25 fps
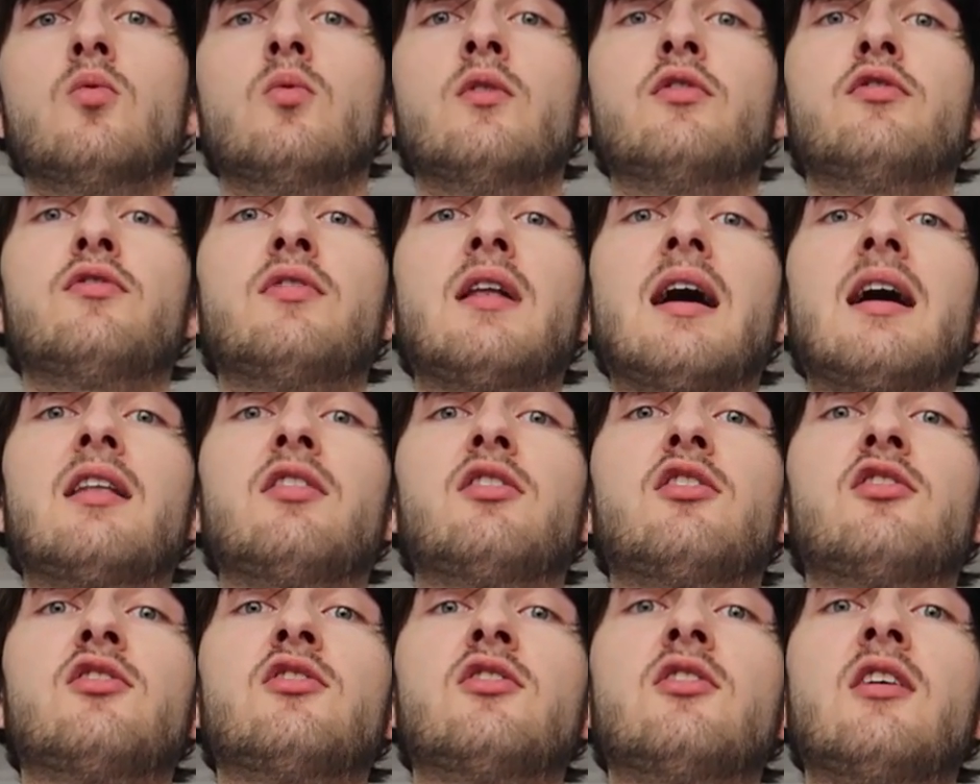We've
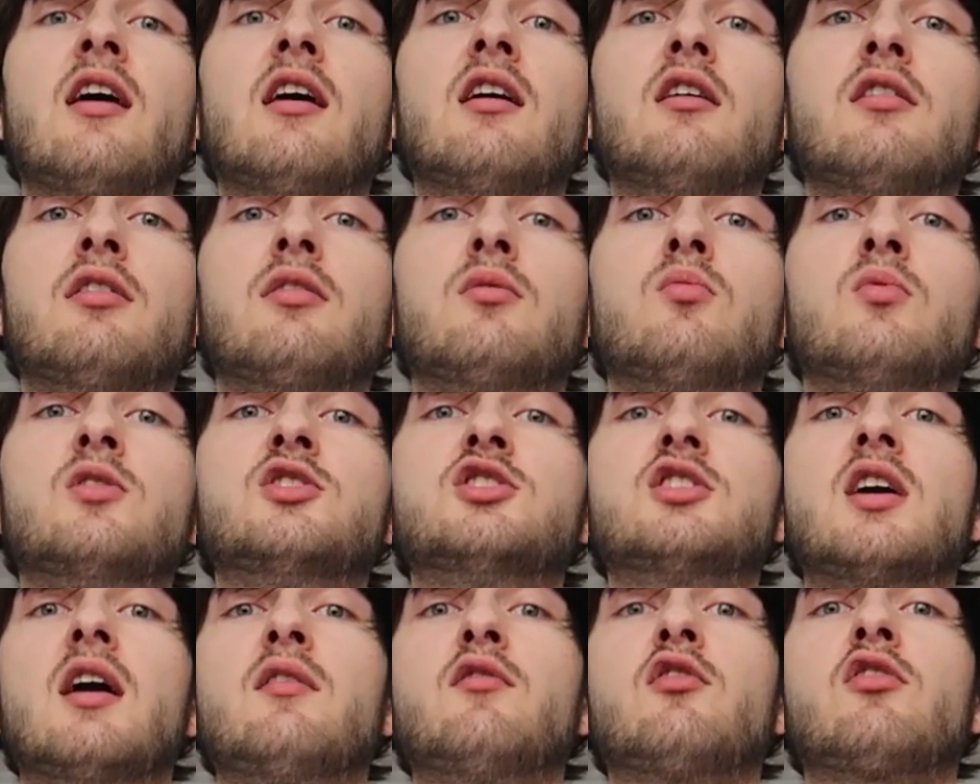flattened the 6th,
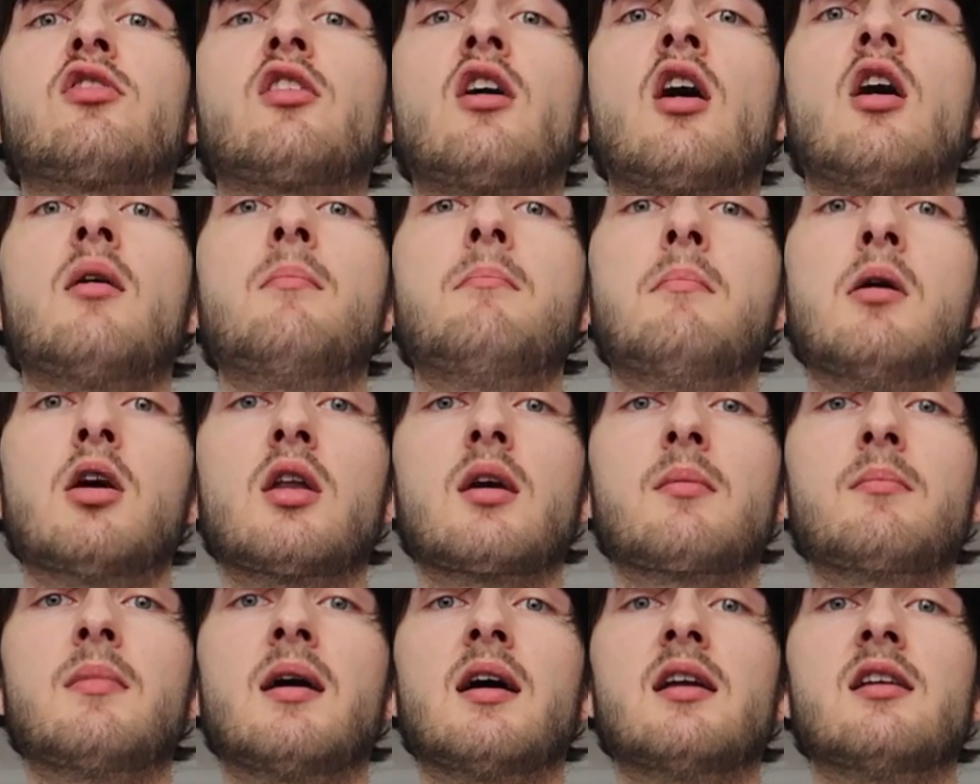which gave us the
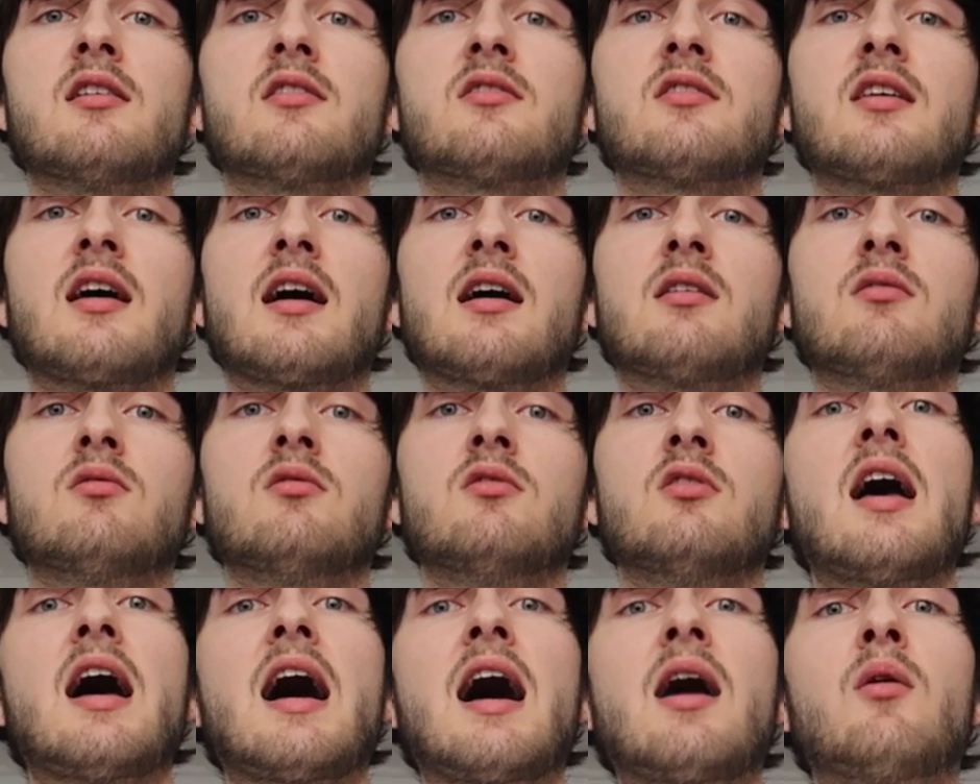harmonic minor
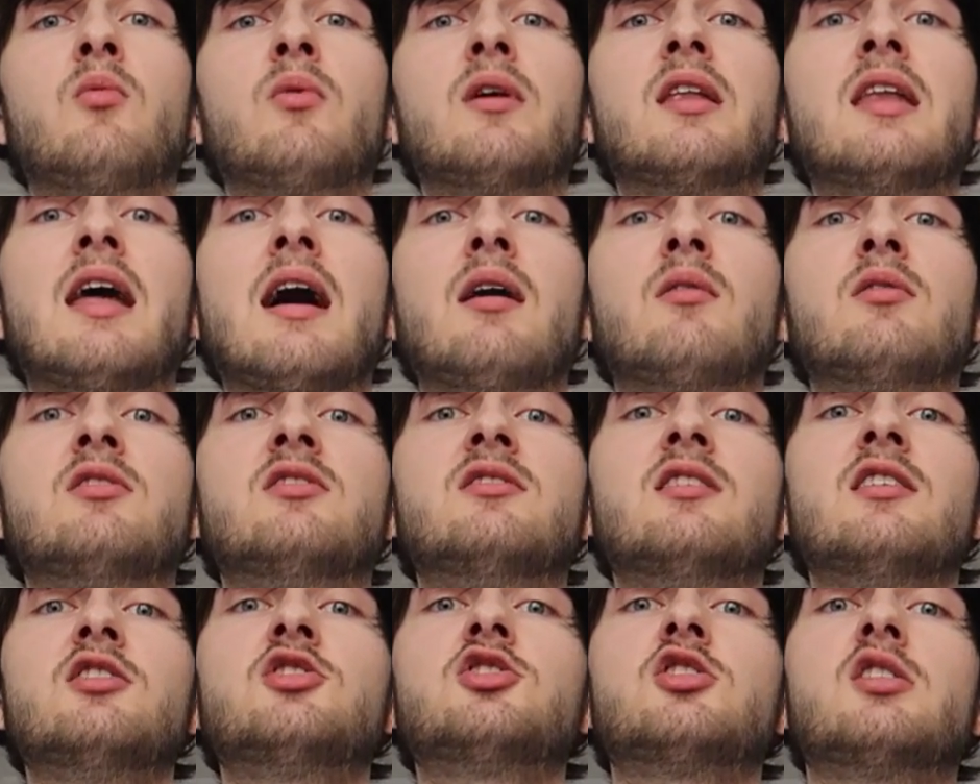sound. And we're now
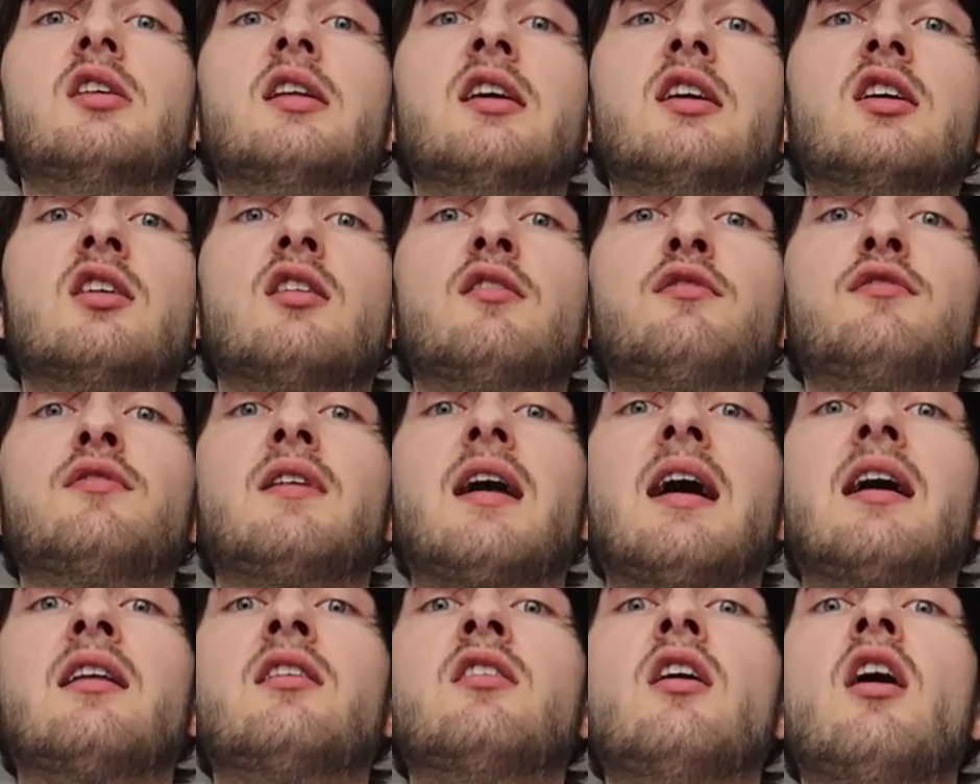additionally going to
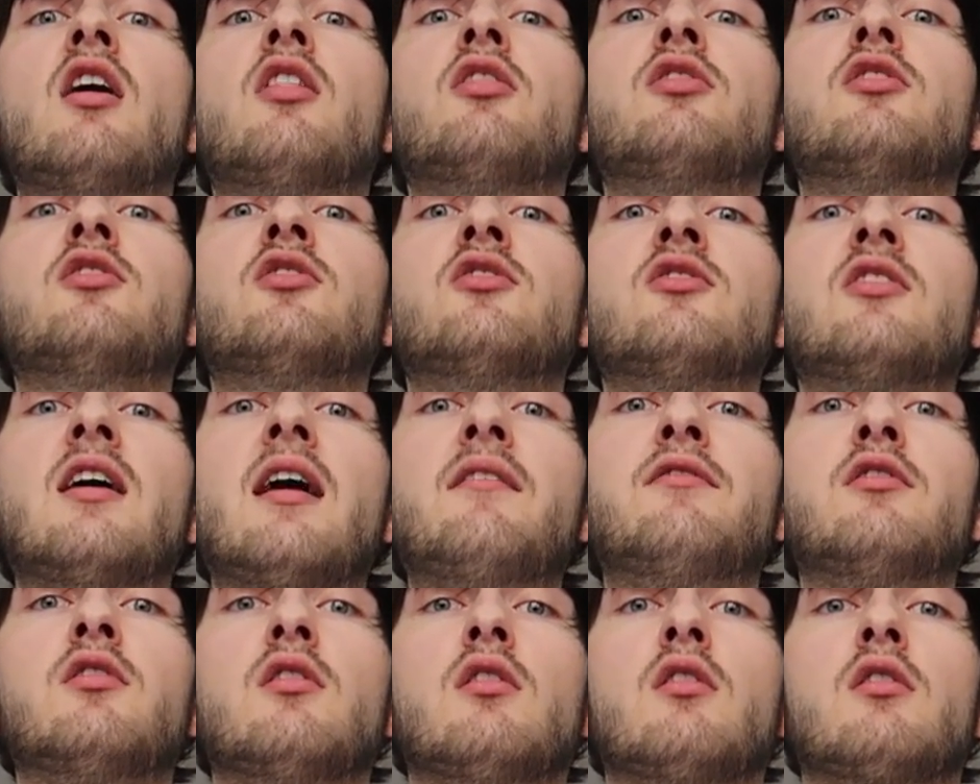flatten the
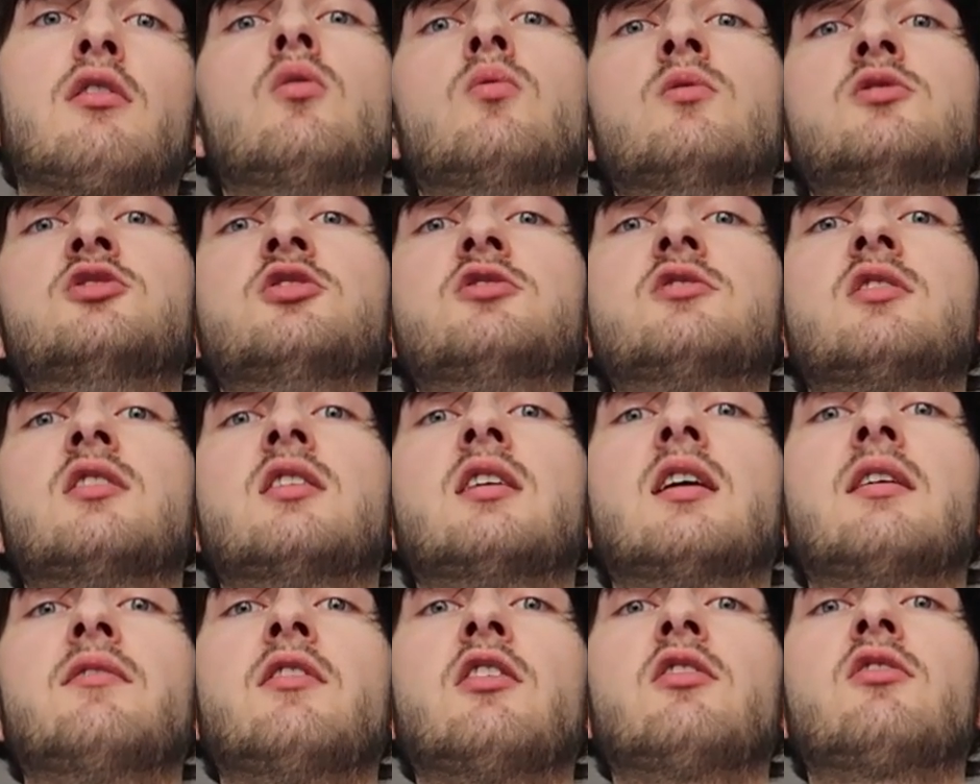7th, which is going
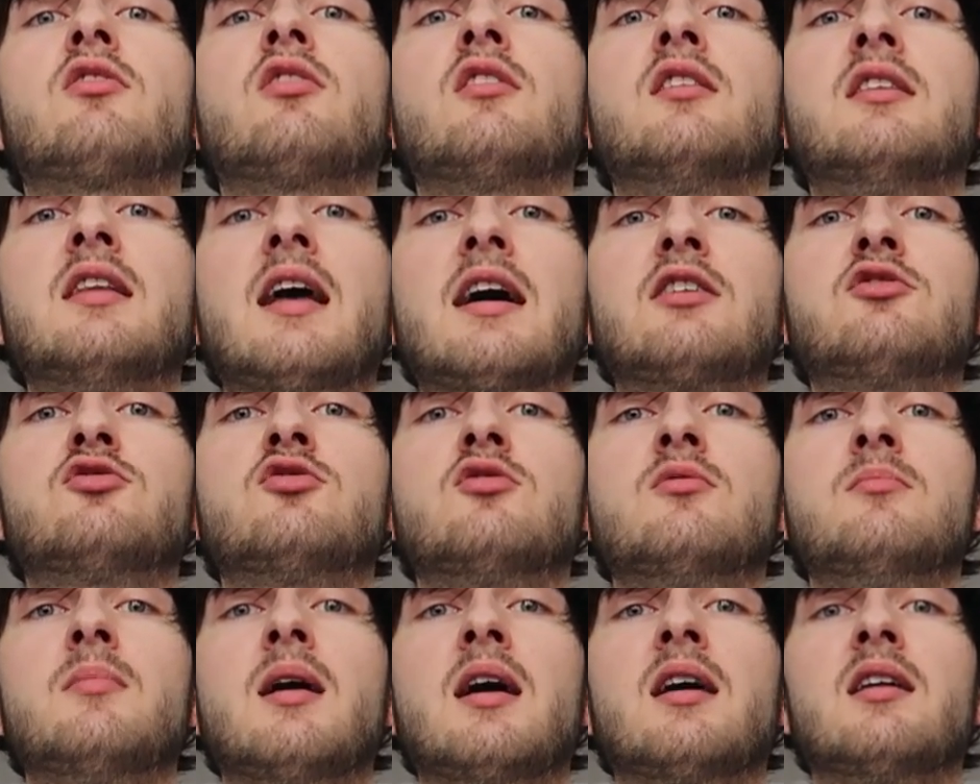to give us the
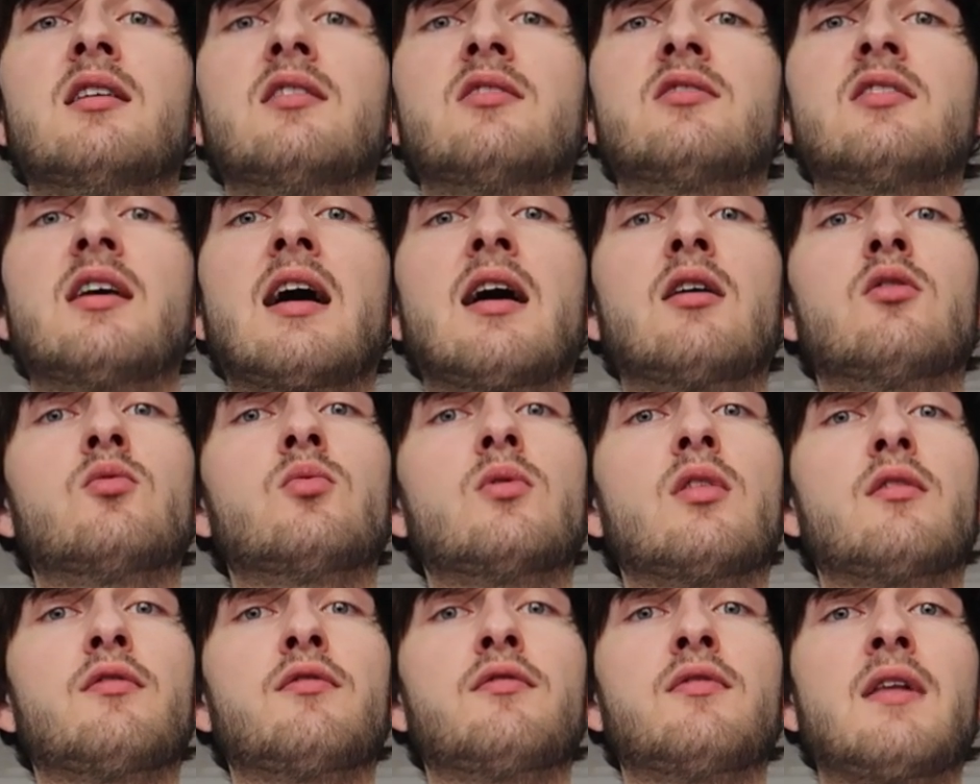natural minor sound
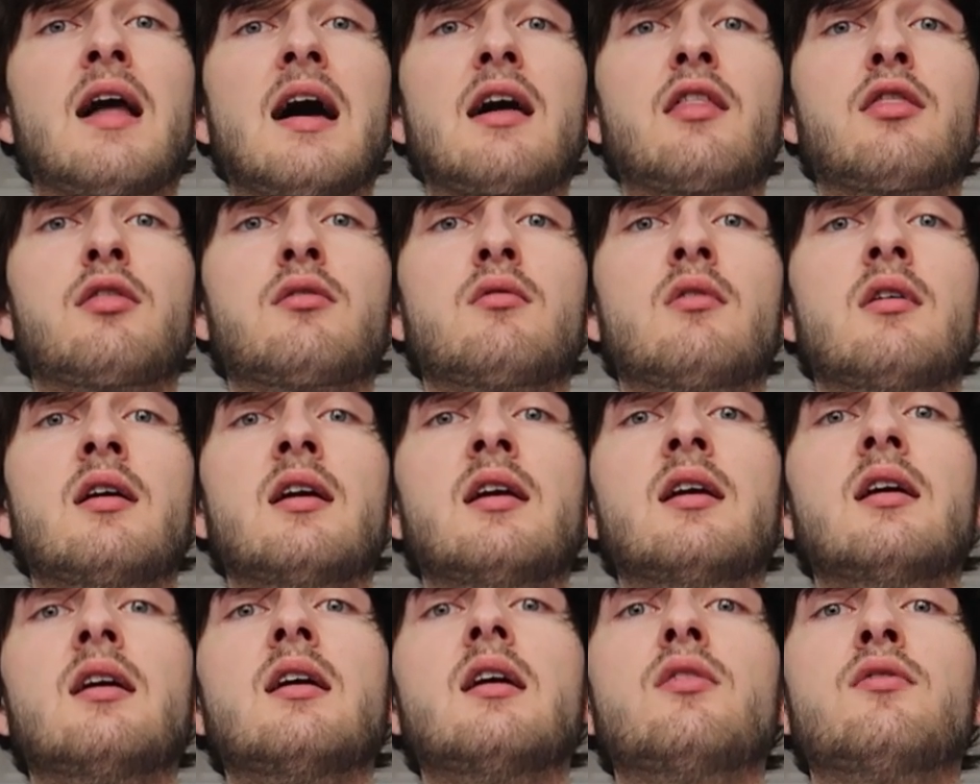with the flat
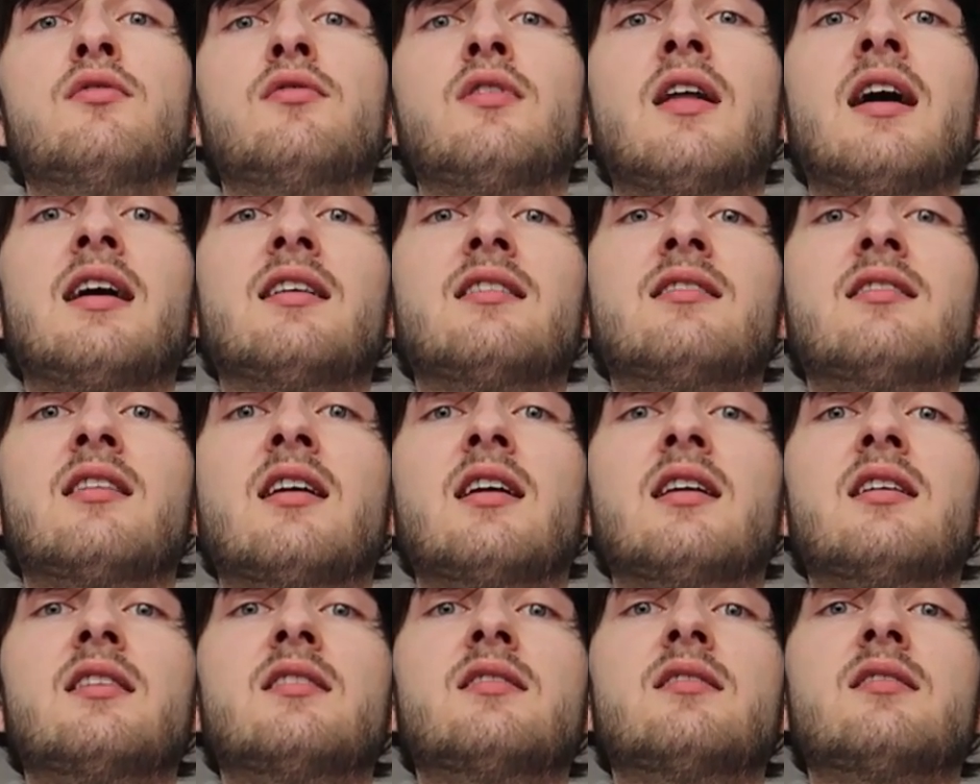3, the flat
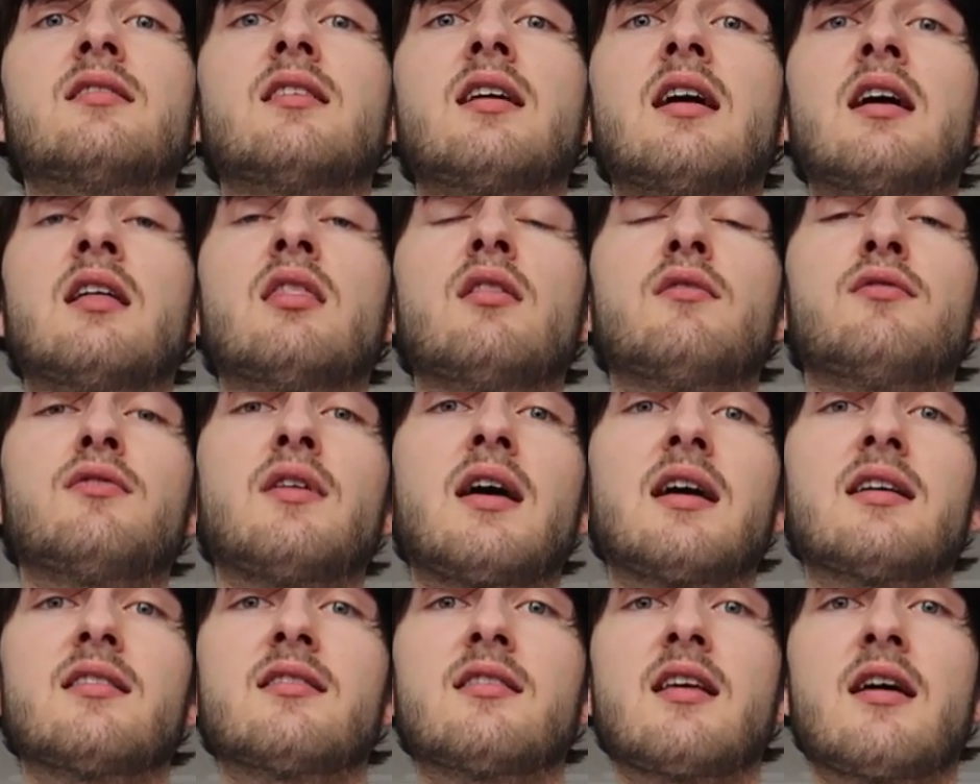6, and the
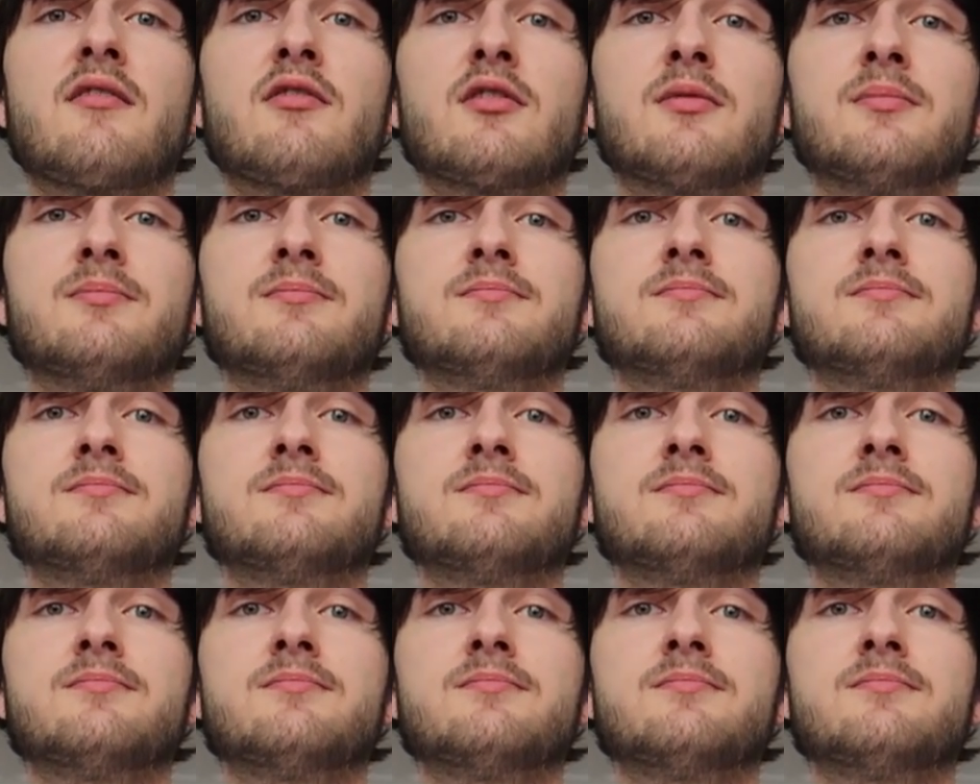flat 7.